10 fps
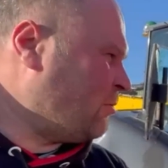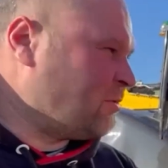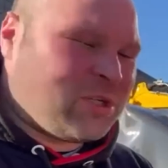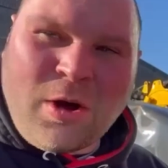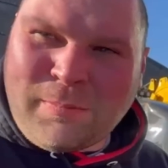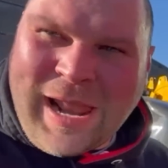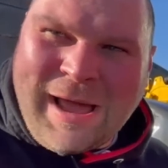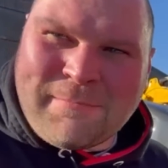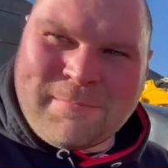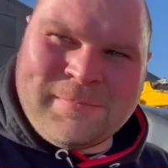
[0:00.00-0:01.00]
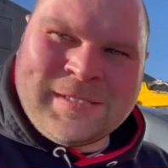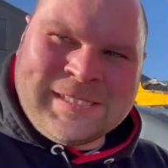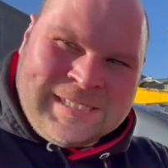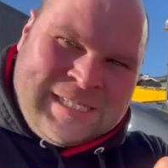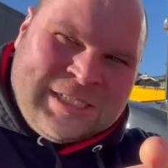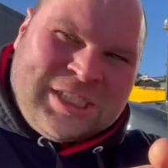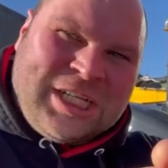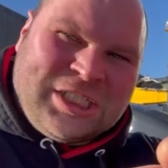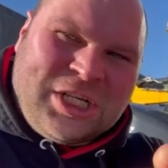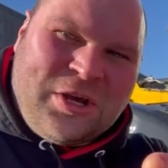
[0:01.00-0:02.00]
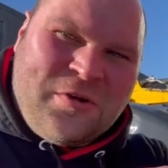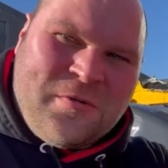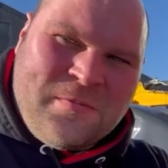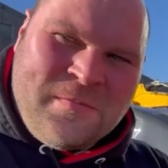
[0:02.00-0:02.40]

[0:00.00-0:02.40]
Tom Lamb. See you soon.